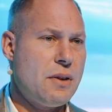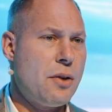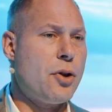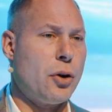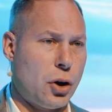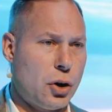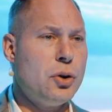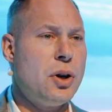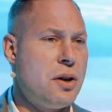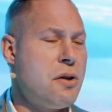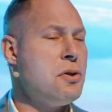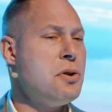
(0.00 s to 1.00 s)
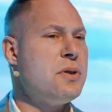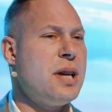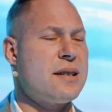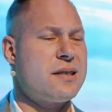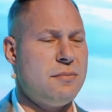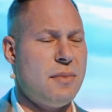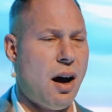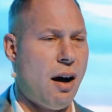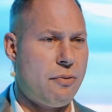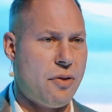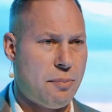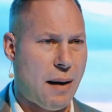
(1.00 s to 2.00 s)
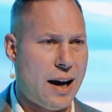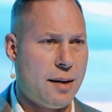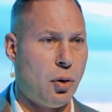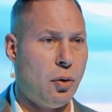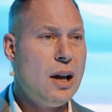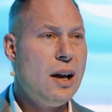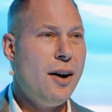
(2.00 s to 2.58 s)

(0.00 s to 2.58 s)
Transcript: They're included in the New Testament of the Bible.